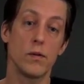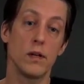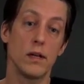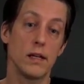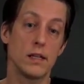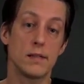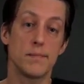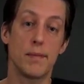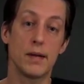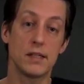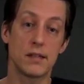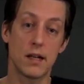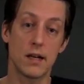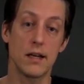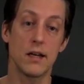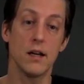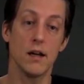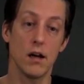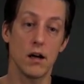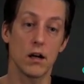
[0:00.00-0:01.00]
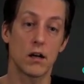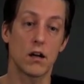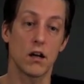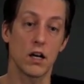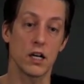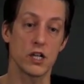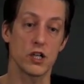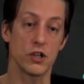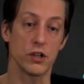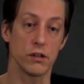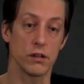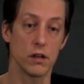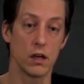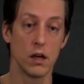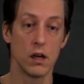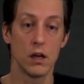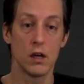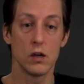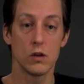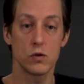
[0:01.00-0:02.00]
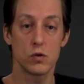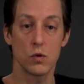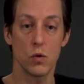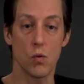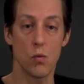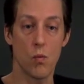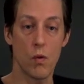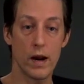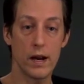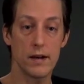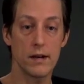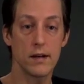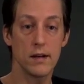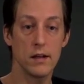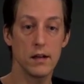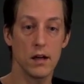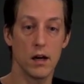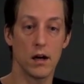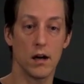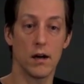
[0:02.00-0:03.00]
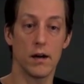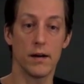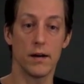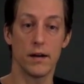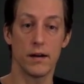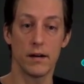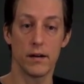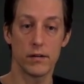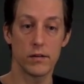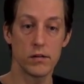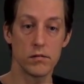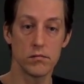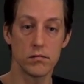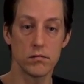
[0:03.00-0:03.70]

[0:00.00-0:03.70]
It's basically a collision. So when our